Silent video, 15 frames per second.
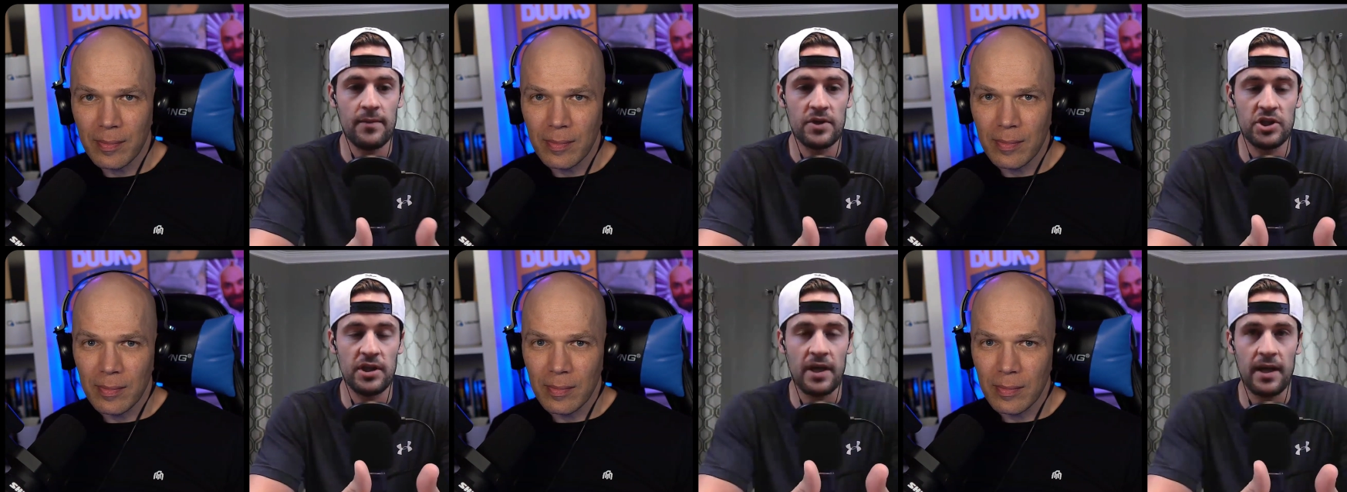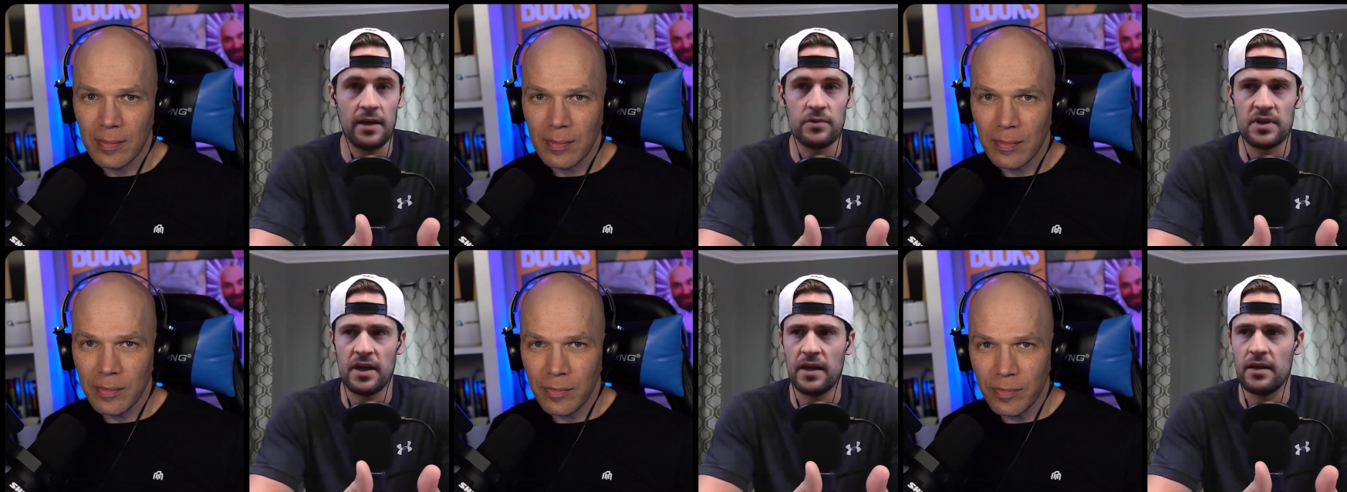Speaker 1: the time that she
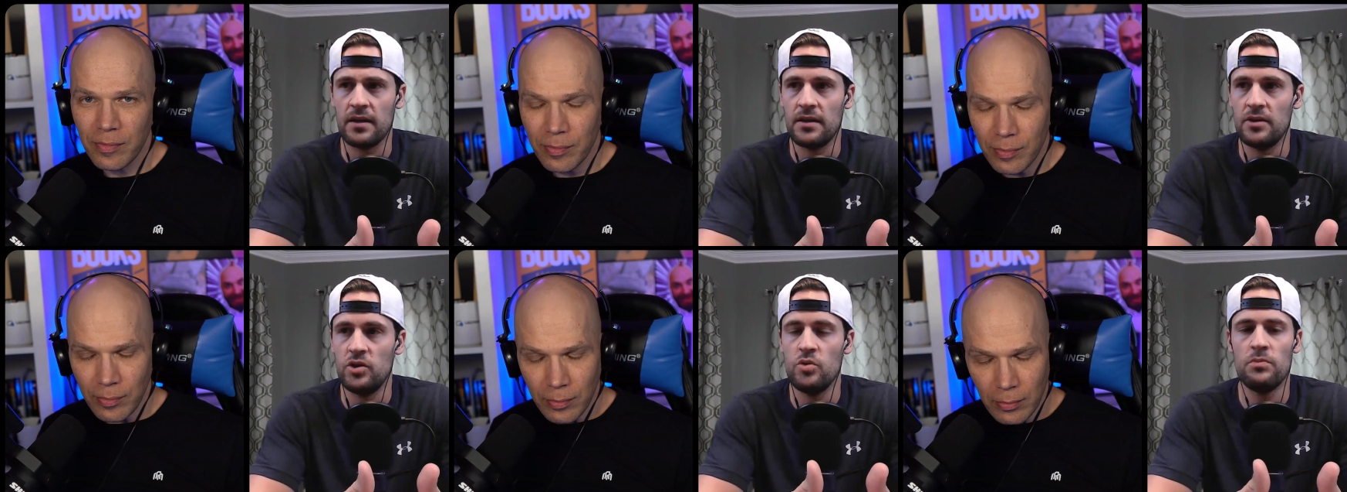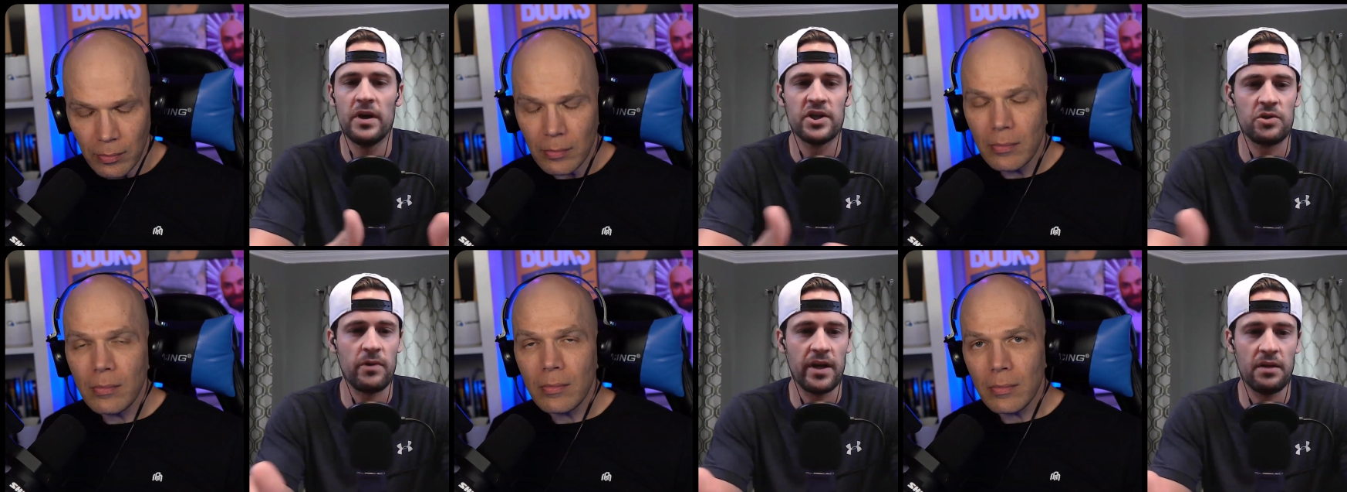had, it was like, you
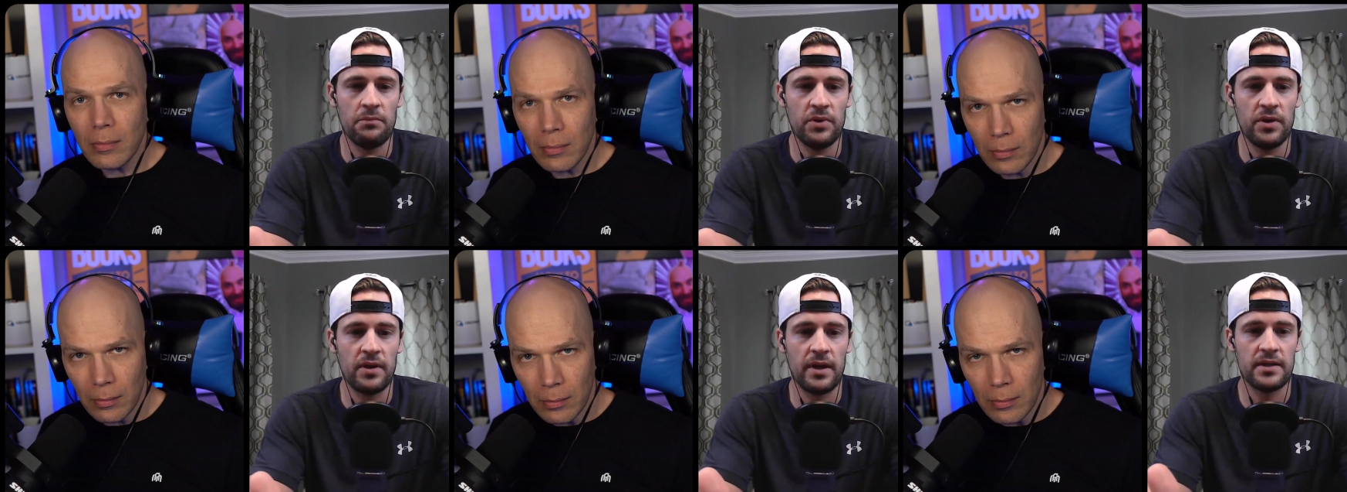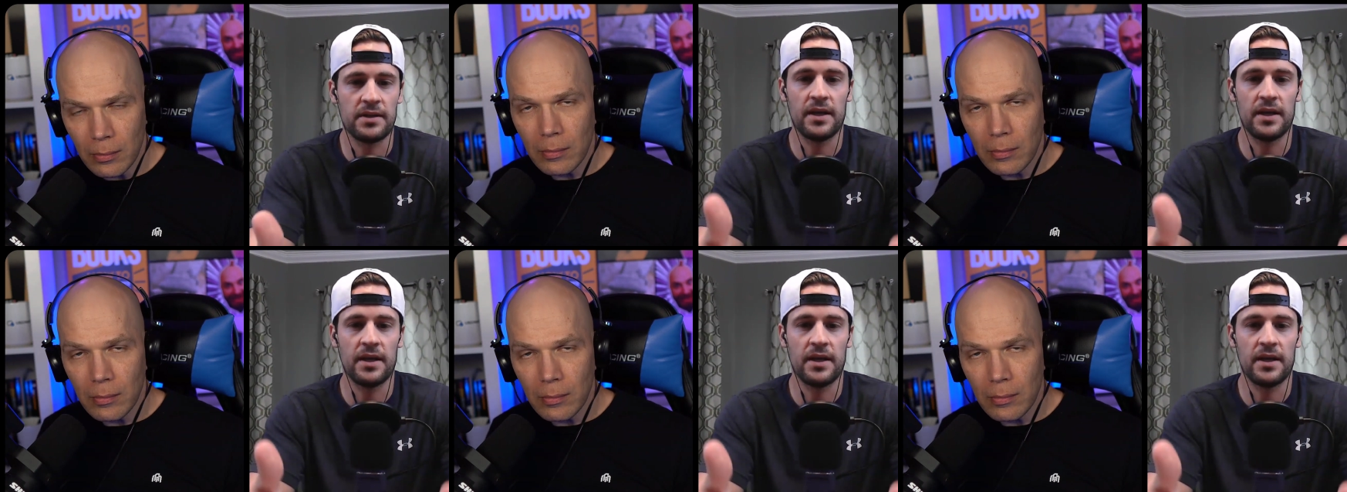must write a book.